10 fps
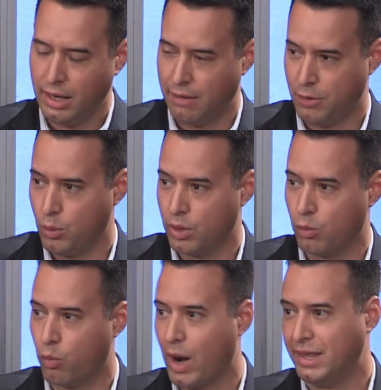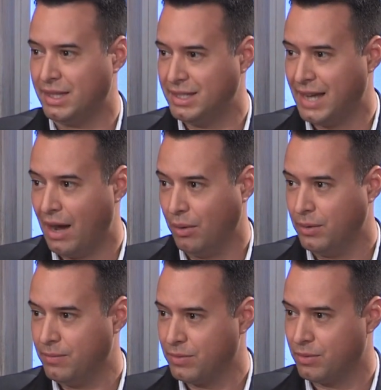if you were to write this out,
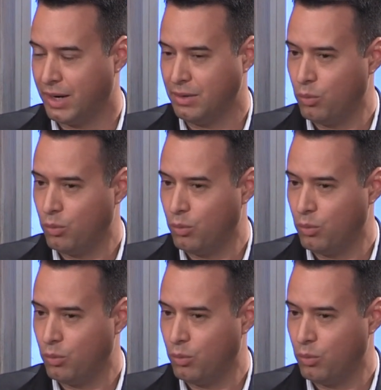right?